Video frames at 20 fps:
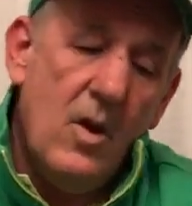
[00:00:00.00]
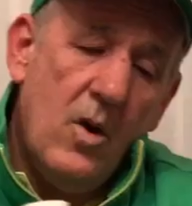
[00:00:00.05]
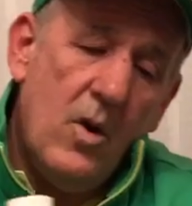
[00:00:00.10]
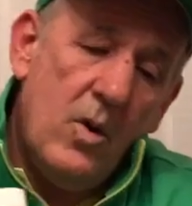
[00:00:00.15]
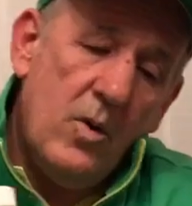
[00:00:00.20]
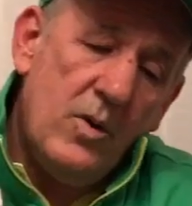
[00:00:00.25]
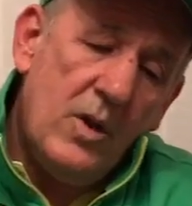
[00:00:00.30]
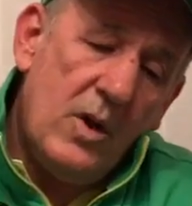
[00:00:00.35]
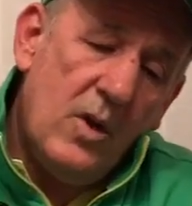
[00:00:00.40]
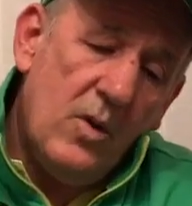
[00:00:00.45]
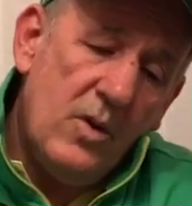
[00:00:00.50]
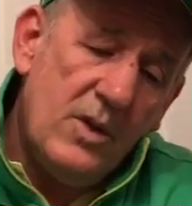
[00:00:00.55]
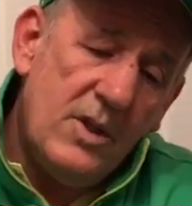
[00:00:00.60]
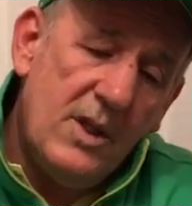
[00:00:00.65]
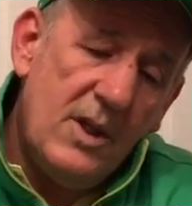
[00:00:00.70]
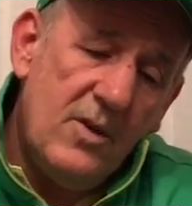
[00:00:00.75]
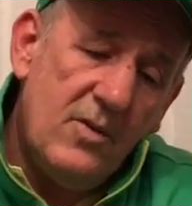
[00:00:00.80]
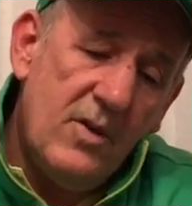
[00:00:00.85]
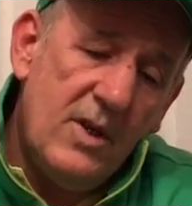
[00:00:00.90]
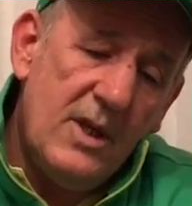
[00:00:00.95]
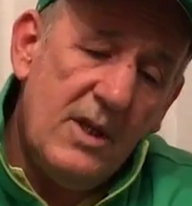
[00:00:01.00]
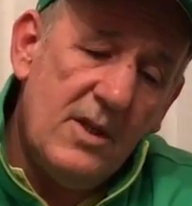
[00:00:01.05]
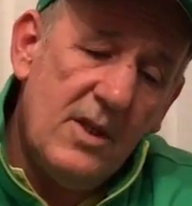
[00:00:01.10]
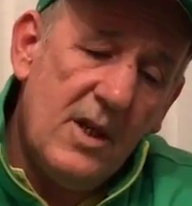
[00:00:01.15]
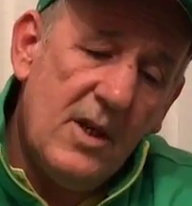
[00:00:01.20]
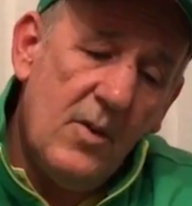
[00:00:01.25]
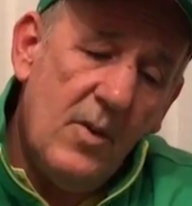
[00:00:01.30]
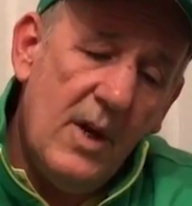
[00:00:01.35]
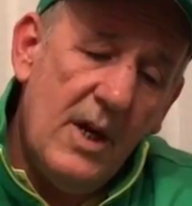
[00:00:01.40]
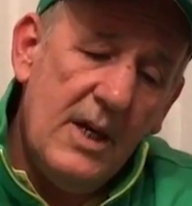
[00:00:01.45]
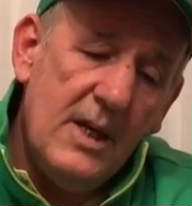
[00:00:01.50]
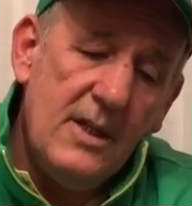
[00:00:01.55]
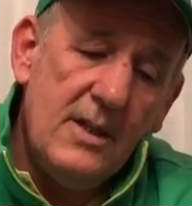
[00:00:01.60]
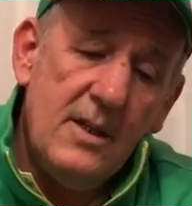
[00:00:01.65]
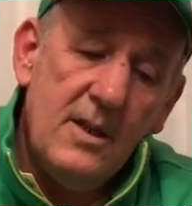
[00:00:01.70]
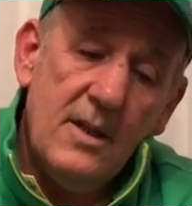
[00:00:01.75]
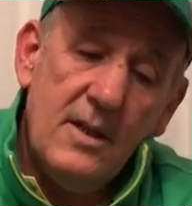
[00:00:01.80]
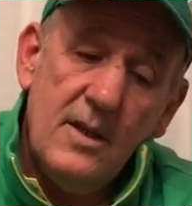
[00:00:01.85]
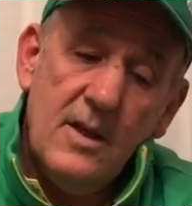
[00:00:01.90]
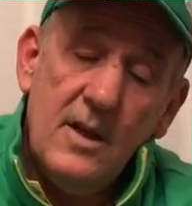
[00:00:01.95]
All the concentrates required
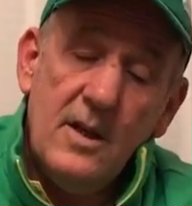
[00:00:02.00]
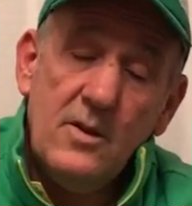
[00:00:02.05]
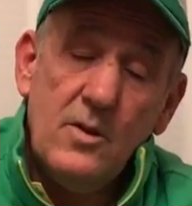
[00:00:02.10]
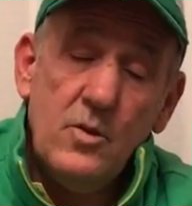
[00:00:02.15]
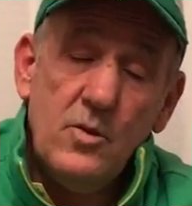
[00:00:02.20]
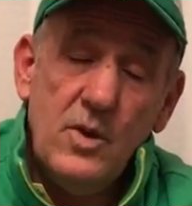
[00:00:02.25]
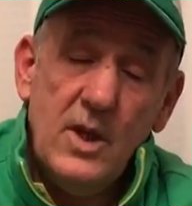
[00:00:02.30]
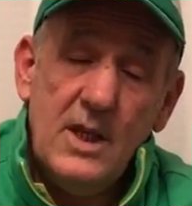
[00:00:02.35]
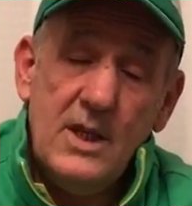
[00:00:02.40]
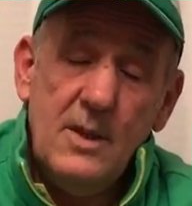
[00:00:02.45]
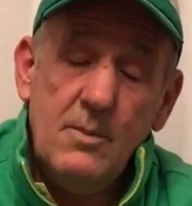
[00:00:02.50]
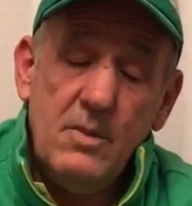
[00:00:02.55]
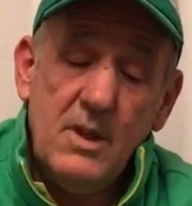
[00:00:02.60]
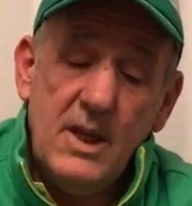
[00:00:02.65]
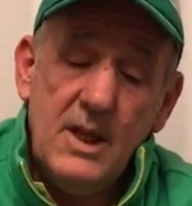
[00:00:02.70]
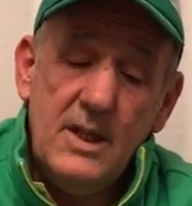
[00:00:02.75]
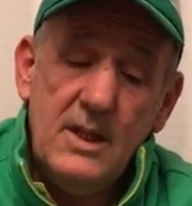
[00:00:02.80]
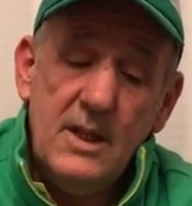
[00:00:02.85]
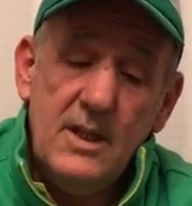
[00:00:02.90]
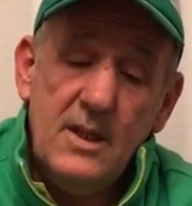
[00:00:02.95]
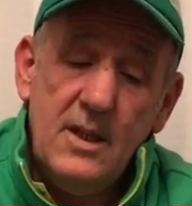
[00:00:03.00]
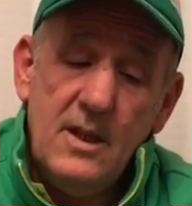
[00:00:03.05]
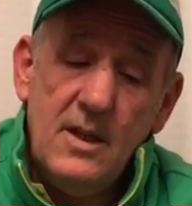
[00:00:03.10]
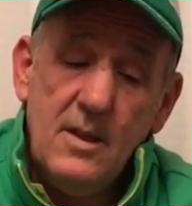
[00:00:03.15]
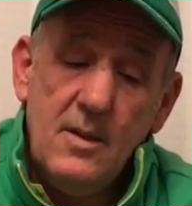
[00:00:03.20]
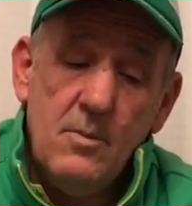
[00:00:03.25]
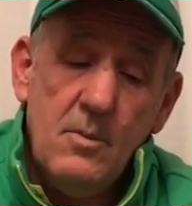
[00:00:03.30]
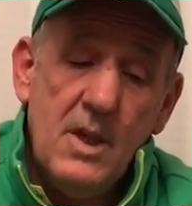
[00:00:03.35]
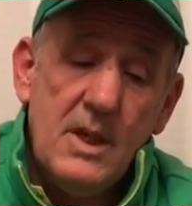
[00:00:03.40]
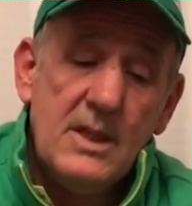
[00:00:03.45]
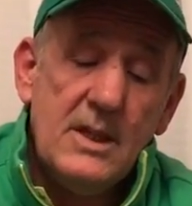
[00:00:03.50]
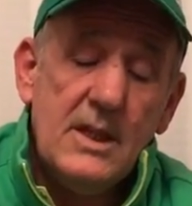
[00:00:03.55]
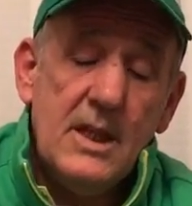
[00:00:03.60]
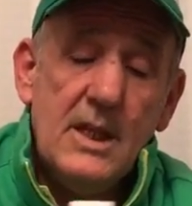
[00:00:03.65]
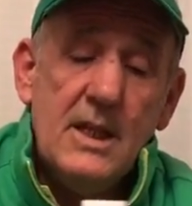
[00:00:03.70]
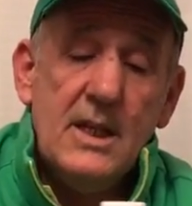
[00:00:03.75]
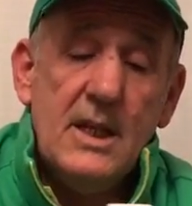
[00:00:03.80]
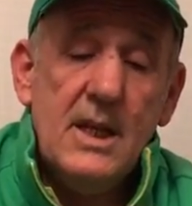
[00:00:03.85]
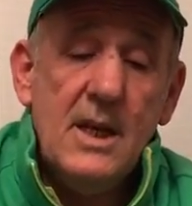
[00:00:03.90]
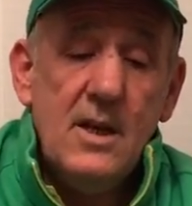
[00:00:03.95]
are already blended and mixed
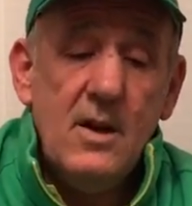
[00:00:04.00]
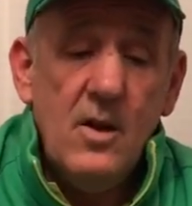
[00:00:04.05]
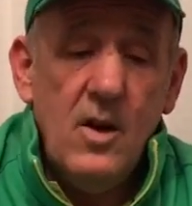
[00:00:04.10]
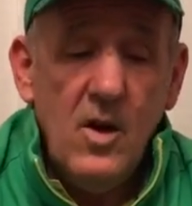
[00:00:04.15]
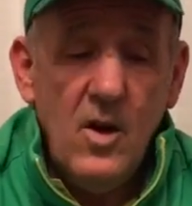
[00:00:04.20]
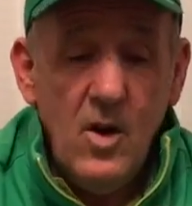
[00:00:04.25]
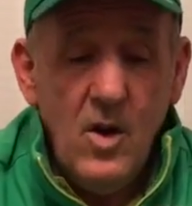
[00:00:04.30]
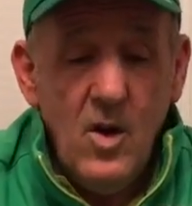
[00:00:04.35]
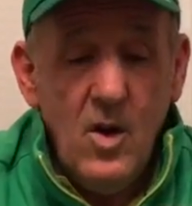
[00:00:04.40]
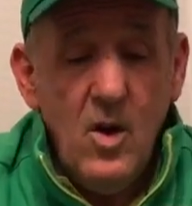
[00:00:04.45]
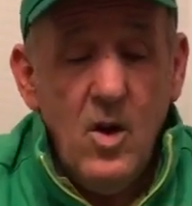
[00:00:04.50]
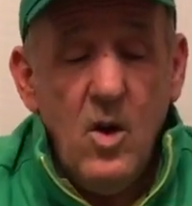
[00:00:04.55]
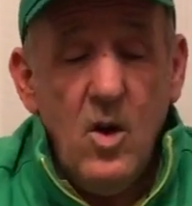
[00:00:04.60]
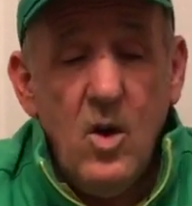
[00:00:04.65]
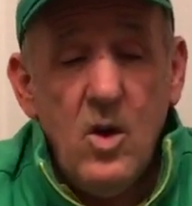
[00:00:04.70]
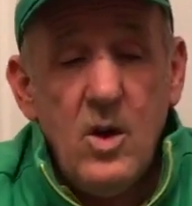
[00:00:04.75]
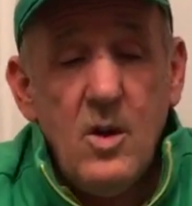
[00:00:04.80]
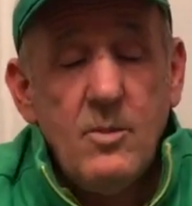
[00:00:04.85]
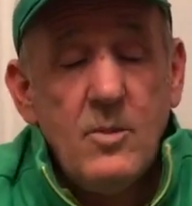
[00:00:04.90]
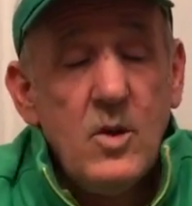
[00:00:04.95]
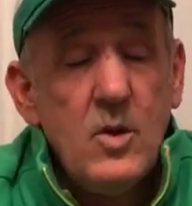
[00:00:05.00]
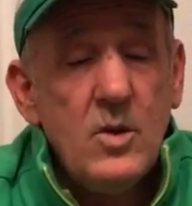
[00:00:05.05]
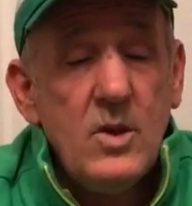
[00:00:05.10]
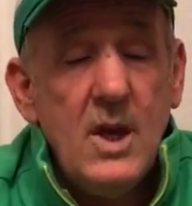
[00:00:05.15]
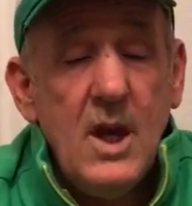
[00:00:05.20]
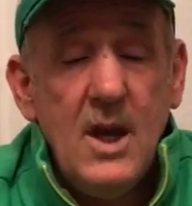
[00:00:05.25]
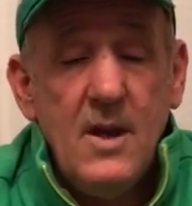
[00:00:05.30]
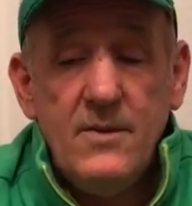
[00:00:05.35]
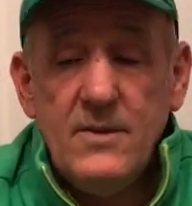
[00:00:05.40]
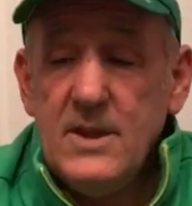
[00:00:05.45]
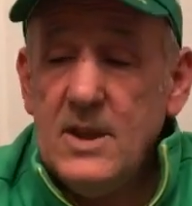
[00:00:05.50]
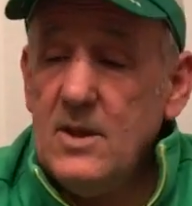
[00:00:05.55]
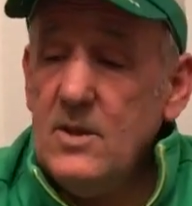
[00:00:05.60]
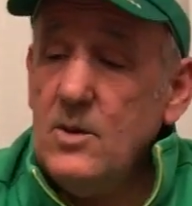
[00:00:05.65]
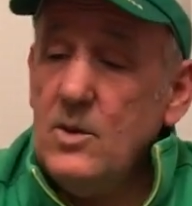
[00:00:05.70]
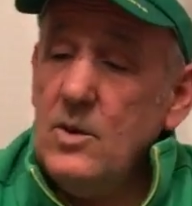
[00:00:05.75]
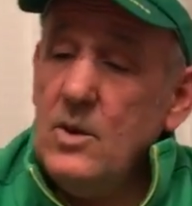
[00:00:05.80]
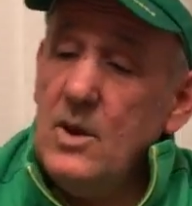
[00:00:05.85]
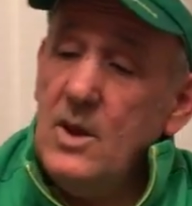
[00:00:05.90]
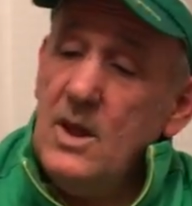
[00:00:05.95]
in there. All I'm going to have to
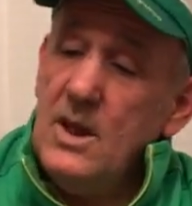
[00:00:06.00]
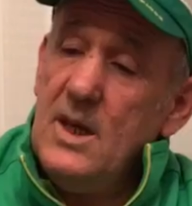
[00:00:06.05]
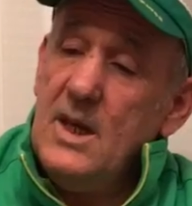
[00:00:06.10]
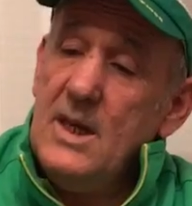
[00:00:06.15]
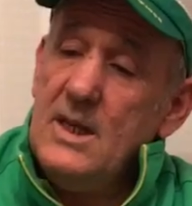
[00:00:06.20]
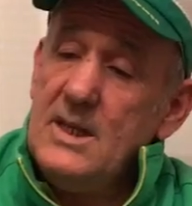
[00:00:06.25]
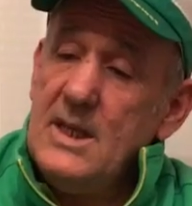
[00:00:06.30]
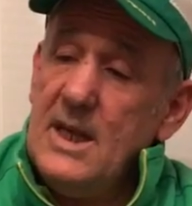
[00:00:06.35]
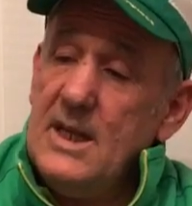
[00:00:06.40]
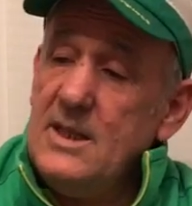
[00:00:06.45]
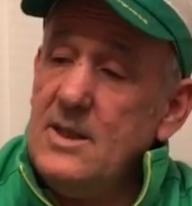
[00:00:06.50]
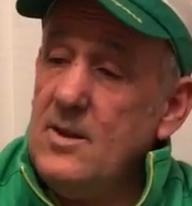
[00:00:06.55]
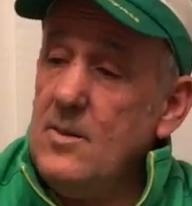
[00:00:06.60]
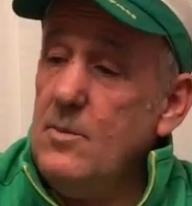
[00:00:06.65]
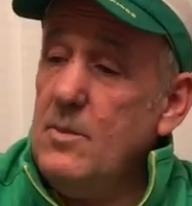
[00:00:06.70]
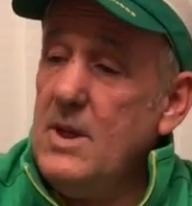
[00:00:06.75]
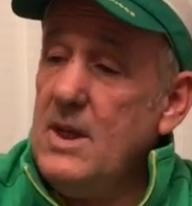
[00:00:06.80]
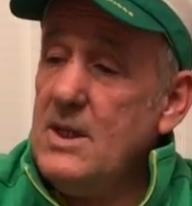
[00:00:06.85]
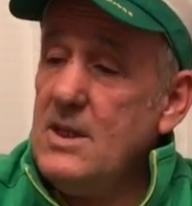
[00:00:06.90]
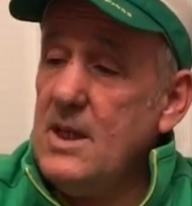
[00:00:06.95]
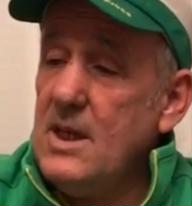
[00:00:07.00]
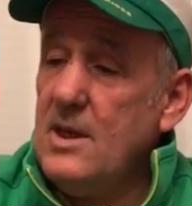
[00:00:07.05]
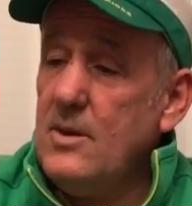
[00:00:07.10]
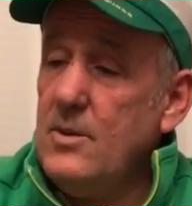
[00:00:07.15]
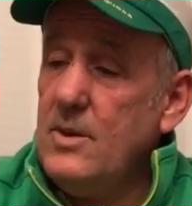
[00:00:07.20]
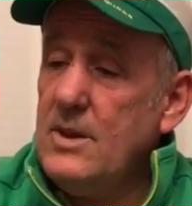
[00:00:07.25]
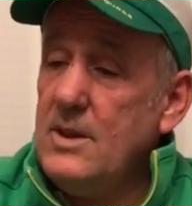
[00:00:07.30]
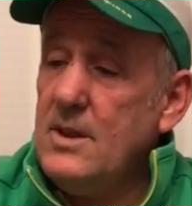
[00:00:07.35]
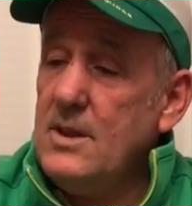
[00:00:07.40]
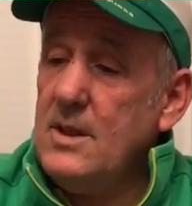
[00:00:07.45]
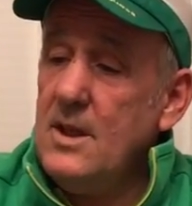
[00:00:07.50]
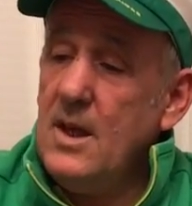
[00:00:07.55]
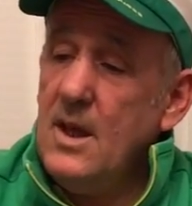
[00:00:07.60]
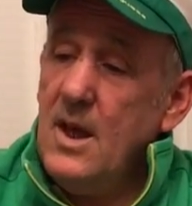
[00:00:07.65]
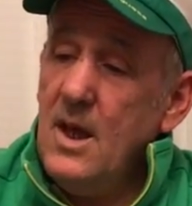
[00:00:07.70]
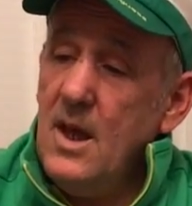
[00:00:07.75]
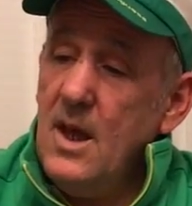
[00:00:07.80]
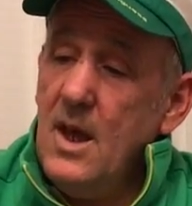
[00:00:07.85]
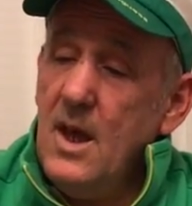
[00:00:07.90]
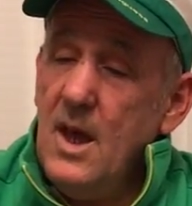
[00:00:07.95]
do is add some base liquids
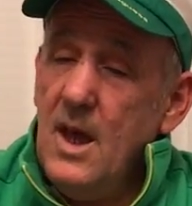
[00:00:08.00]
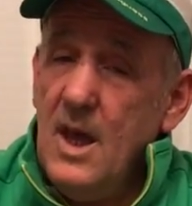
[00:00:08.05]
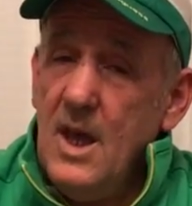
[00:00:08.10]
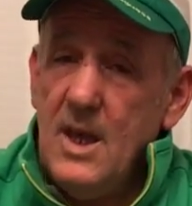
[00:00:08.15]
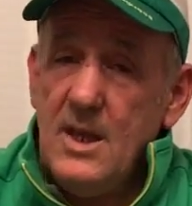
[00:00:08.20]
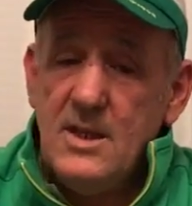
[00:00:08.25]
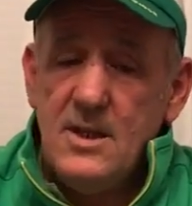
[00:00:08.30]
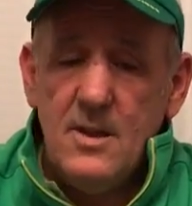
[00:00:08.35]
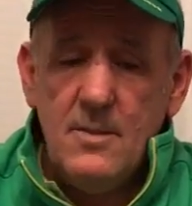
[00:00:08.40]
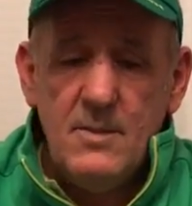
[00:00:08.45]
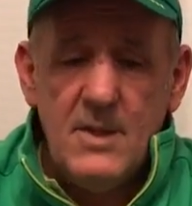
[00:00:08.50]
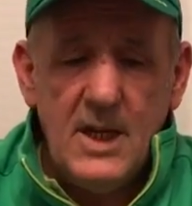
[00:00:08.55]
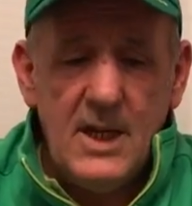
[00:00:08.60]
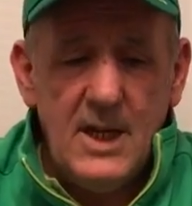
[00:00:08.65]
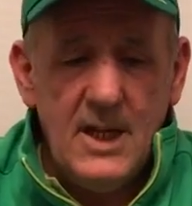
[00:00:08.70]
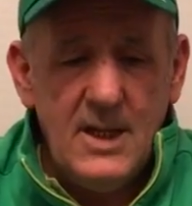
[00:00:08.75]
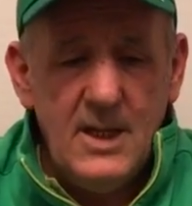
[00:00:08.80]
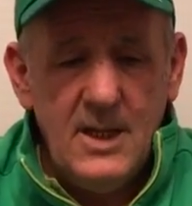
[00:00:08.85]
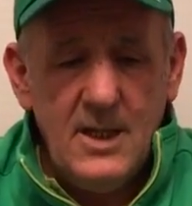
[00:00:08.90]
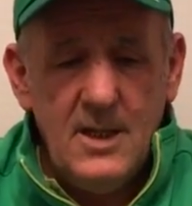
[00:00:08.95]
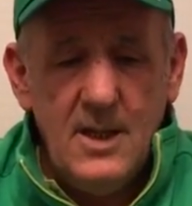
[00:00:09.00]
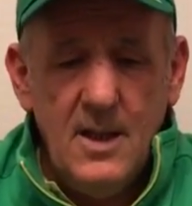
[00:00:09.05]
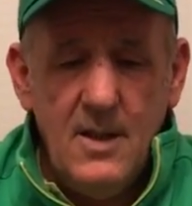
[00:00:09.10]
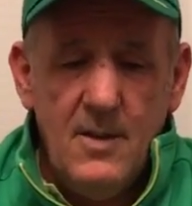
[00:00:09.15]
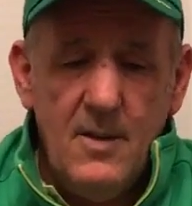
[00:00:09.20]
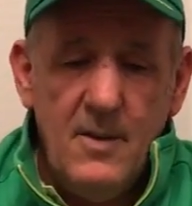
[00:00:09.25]
and some nicotine.